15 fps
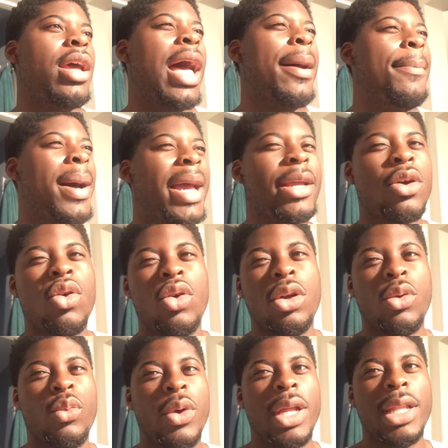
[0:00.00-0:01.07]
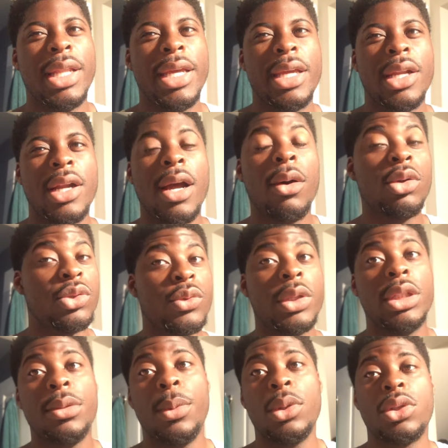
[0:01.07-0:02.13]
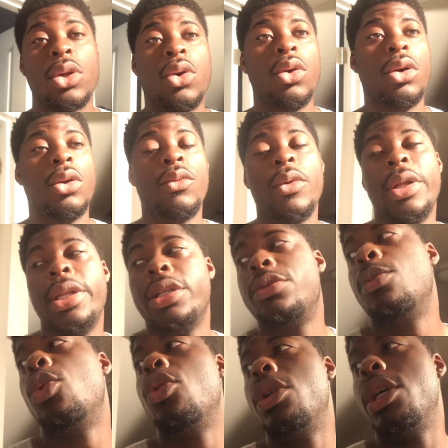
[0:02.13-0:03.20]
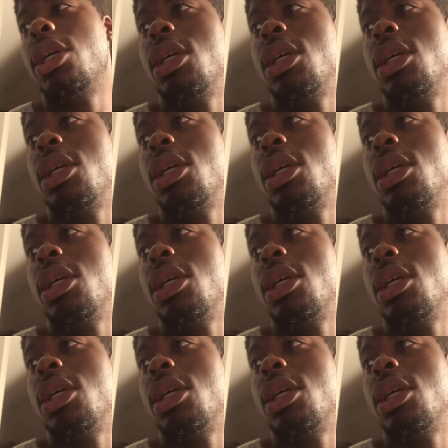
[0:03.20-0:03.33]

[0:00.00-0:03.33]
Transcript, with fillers: I might go on a run later. I was really supposed to go on a run this morning,